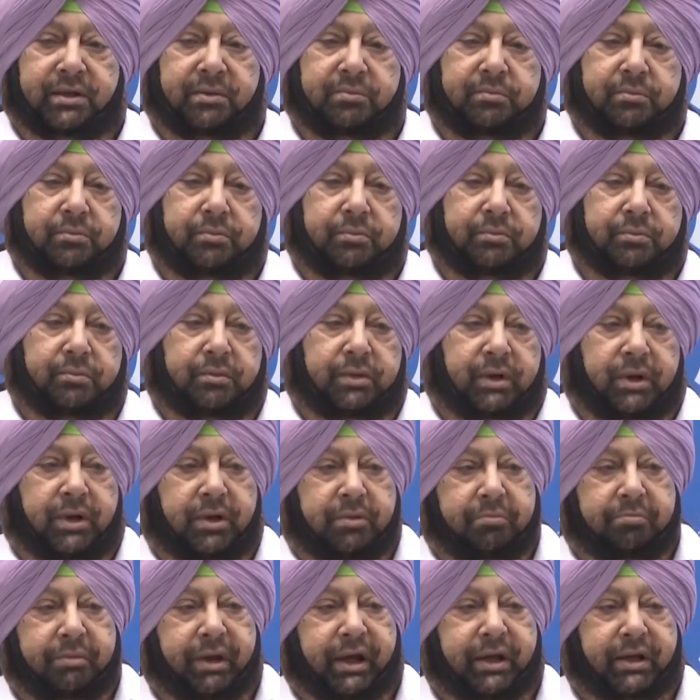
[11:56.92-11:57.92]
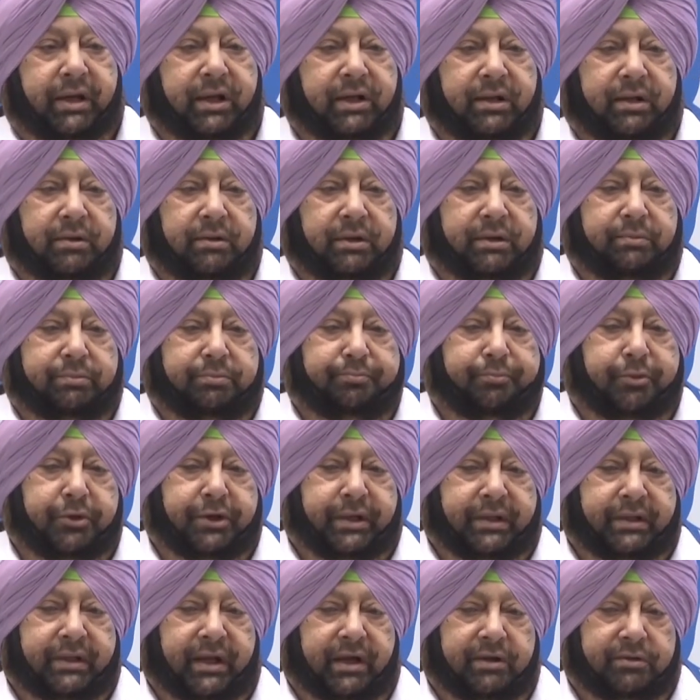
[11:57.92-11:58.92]
them, making,
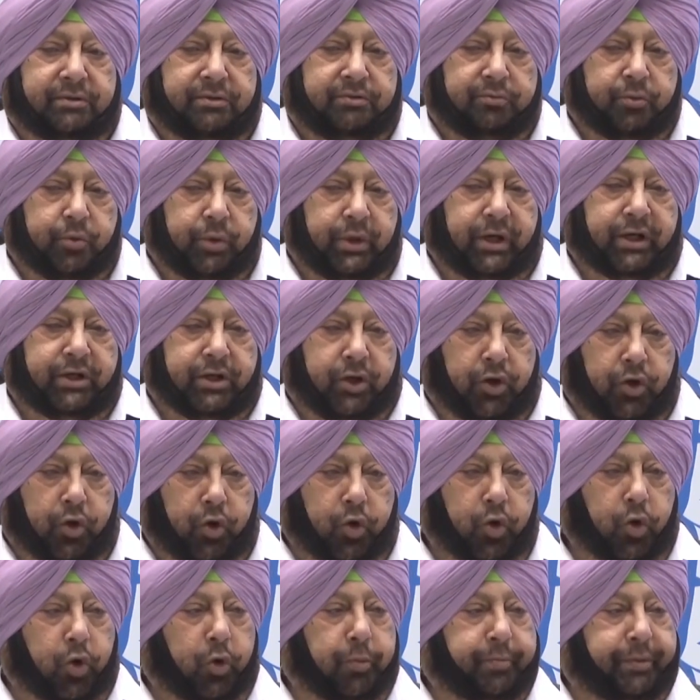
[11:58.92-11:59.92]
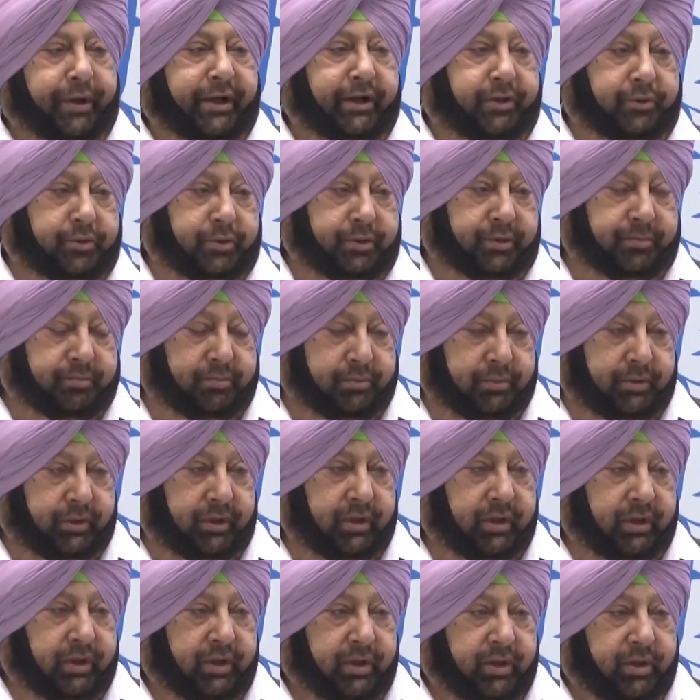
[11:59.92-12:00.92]
putting that word hope into them,
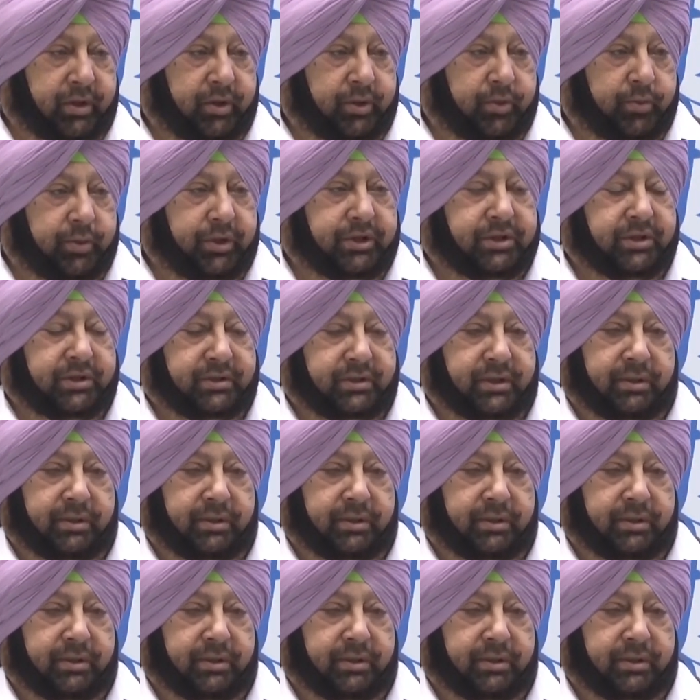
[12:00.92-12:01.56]
which is